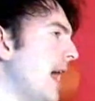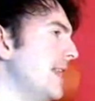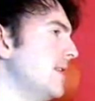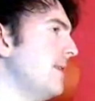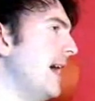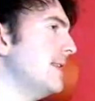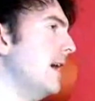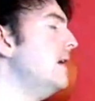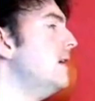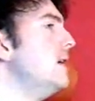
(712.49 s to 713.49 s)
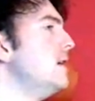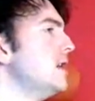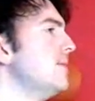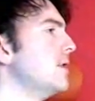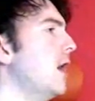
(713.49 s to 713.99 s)
and the fact that
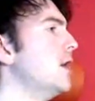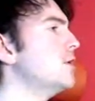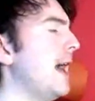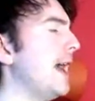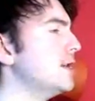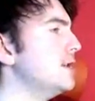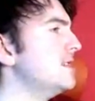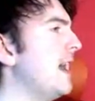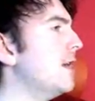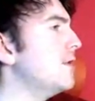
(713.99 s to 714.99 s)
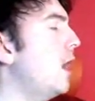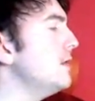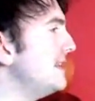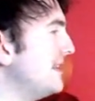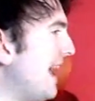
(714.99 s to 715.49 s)
you've got attractions that are
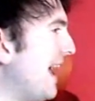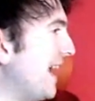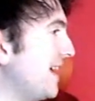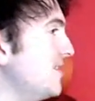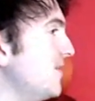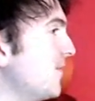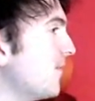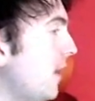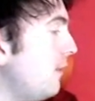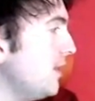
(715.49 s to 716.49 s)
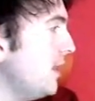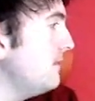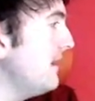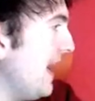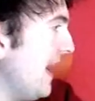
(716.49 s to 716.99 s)
not designed to throw
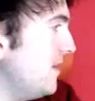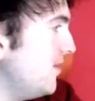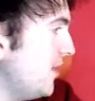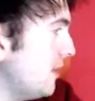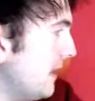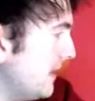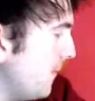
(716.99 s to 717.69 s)
you into a